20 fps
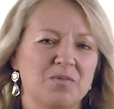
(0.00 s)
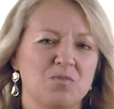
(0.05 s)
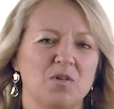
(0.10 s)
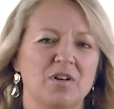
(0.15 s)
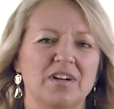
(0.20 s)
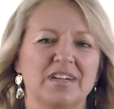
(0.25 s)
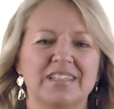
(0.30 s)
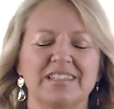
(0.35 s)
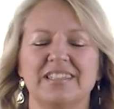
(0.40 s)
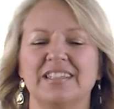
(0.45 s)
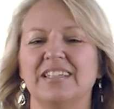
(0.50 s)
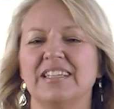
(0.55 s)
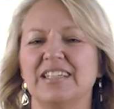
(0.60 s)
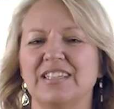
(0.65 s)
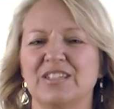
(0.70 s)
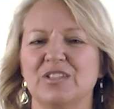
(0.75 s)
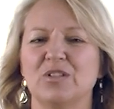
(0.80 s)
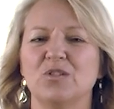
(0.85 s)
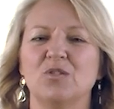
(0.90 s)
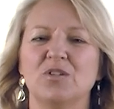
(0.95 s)
want,
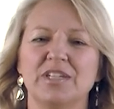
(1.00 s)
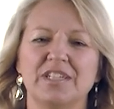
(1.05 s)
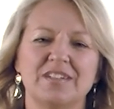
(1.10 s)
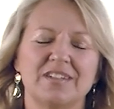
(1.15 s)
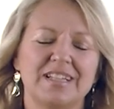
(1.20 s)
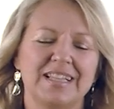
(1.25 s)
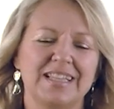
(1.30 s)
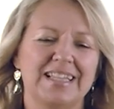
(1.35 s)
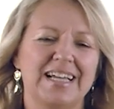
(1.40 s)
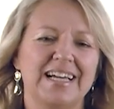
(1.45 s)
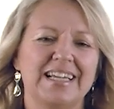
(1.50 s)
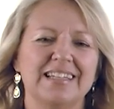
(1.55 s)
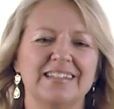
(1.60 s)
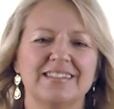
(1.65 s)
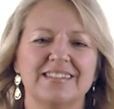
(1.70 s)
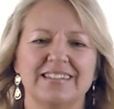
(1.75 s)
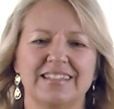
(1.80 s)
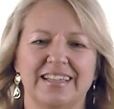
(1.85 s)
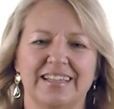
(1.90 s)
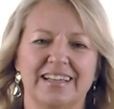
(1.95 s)
is loyal
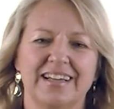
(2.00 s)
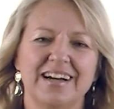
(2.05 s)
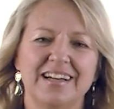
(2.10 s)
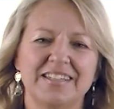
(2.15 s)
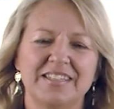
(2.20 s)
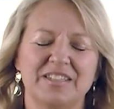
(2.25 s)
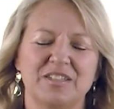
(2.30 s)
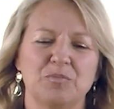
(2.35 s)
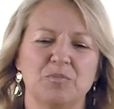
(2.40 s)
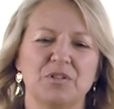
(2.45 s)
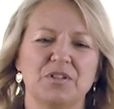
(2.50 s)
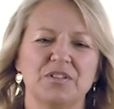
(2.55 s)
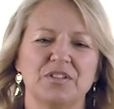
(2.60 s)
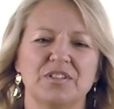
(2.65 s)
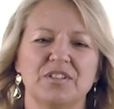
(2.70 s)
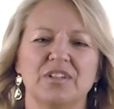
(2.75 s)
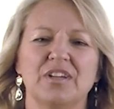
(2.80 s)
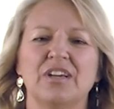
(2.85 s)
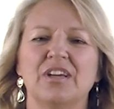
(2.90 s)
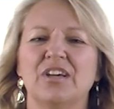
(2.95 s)
clients and
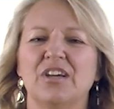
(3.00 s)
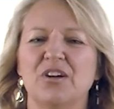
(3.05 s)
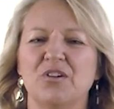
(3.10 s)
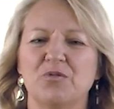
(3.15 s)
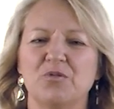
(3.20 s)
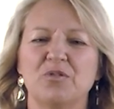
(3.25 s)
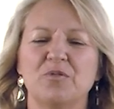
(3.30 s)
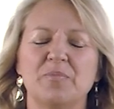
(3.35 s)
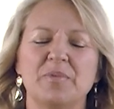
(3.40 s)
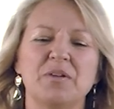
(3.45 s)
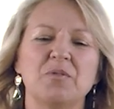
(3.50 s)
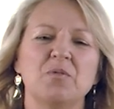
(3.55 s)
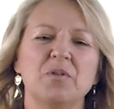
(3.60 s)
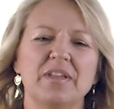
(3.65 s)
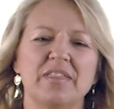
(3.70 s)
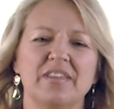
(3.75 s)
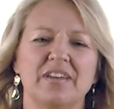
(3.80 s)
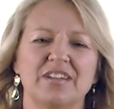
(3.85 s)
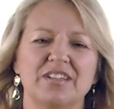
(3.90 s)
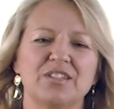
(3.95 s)
customers who will be
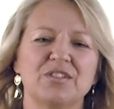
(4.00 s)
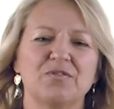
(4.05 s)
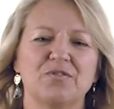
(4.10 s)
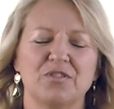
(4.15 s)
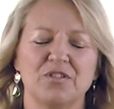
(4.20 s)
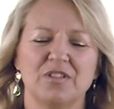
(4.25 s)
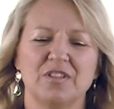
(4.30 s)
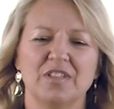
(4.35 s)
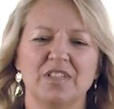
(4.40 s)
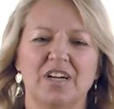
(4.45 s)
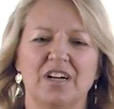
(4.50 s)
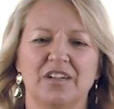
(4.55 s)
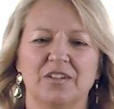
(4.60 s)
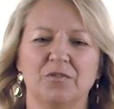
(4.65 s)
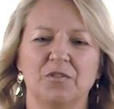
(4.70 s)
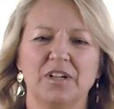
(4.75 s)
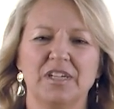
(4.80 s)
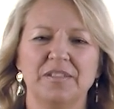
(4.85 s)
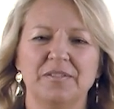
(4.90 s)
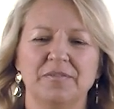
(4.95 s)
with us for the long
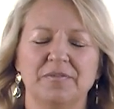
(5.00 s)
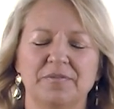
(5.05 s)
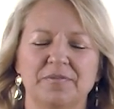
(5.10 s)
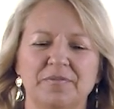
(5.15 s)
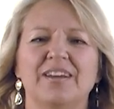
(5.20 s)
run.